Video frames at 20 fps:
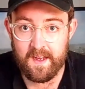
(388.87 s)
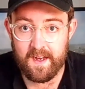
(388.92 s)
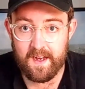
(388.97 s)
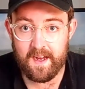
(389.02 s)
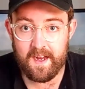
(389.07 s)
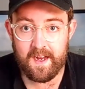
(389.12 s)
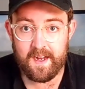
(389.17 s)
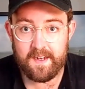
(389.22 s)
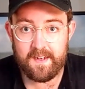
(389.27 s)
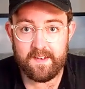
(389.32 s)

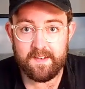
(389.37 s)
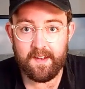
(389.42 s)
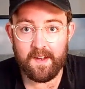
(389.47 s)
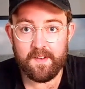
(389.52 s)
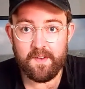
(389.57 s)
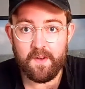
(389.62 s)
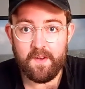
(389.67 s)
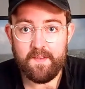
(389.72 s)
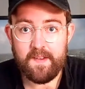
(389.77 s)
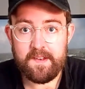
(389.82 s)
and I
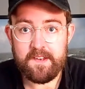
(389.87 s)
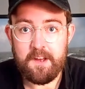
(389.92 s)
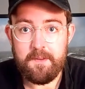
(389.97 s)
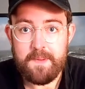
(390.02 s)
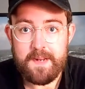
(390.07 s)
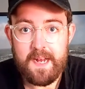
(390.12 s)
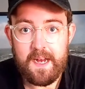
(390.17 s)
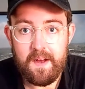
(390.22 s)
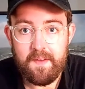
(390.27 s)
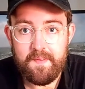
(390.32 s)
don't know if that's
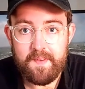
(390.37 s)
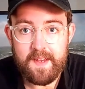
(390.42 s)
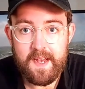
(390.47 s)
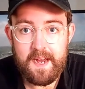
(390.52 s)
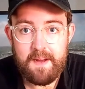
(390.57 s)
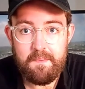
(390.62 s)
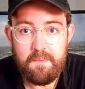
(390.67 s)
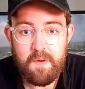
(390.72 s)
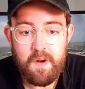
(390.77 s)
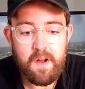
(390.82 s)
coming out on the
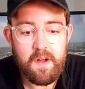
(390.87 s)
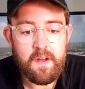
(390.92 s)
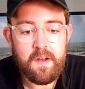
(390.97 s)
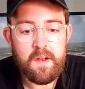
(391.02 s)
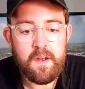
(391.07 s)
camera,